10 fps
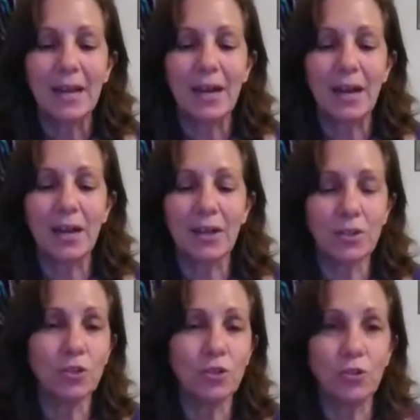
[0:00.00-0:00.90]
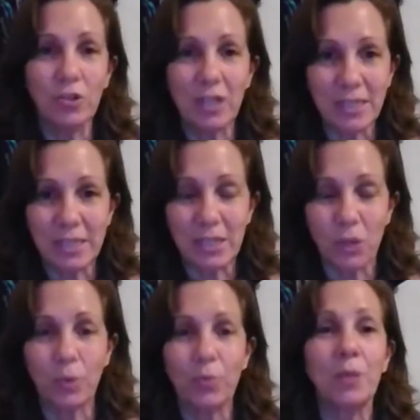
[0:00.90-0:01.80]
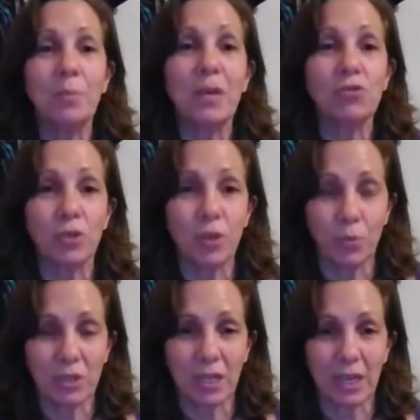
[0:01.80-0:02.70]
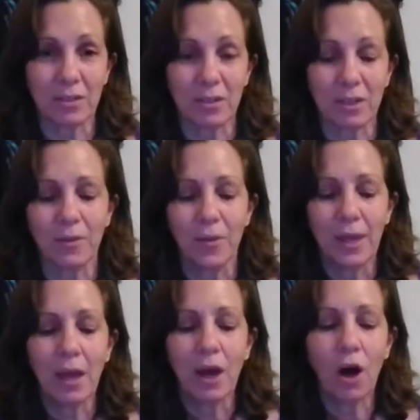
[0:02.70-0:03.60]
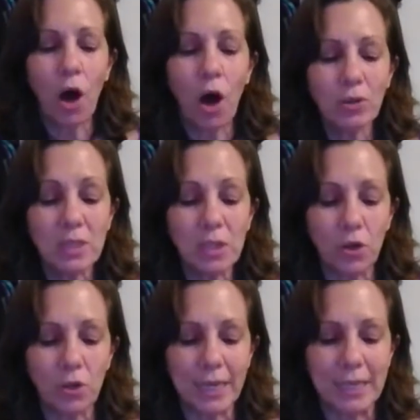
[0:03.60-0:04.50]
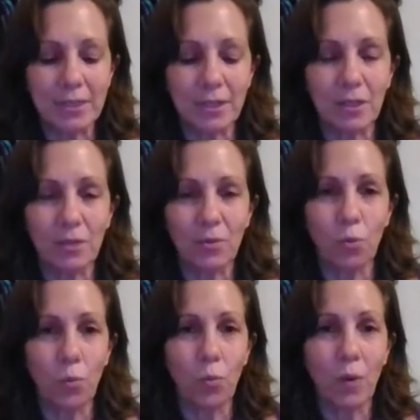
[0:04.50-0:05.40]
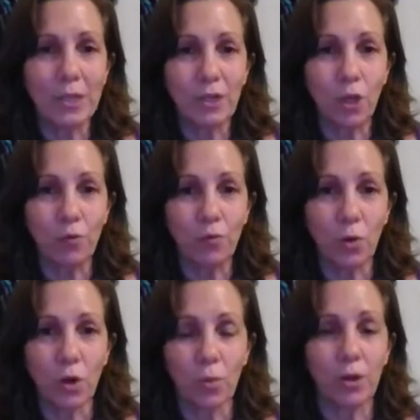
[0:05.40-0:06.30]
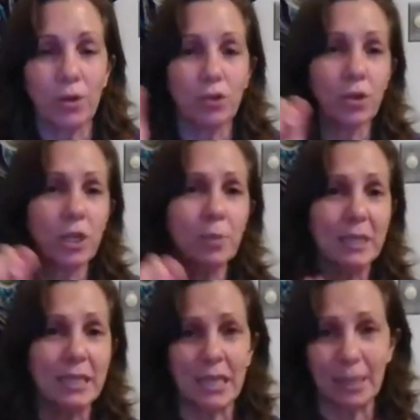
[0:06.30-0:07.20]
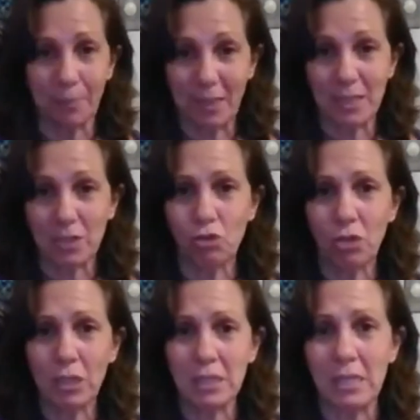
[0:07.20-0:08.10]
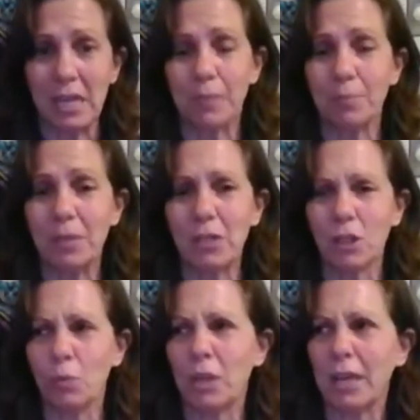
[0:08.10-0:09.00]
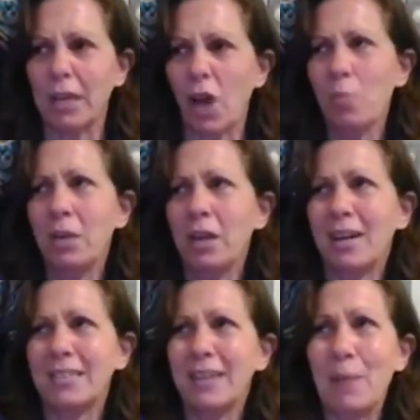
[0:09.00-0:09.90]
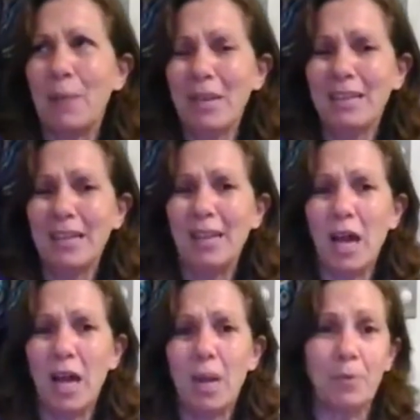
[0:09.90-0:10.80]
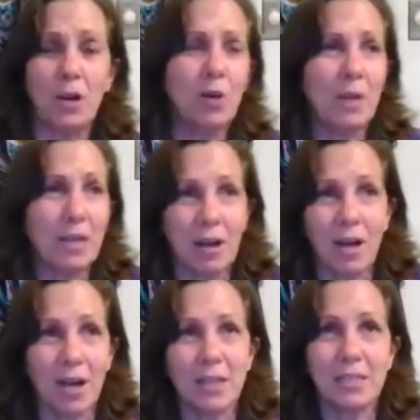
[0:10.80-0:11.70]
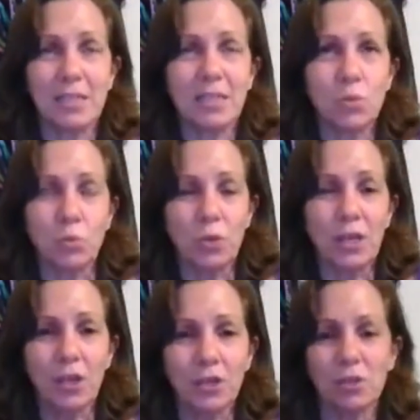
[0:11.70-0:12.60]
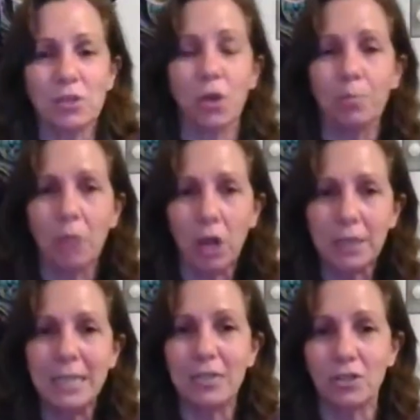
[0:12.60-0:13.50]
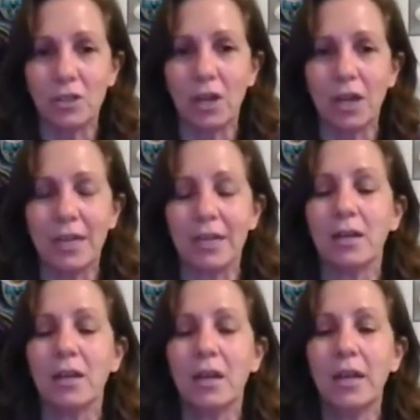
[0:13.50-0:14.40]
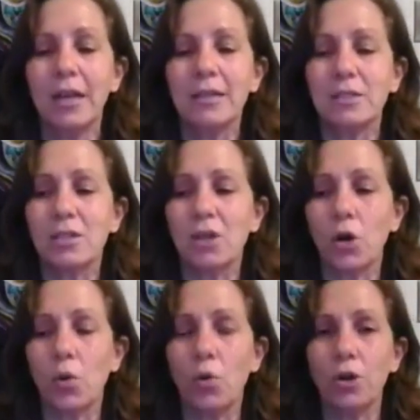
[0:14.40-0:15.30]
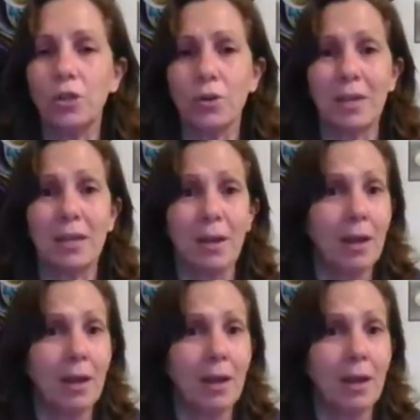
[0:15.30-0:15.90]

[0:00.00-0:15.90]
uh, new to this, so we want to make sure you're protected. Also, like, when you go forward, you're going to be getting messages and immediately be like, oh my God, did I make that up? Oh my God, is this real? You start blocking and denying. So, or you're like,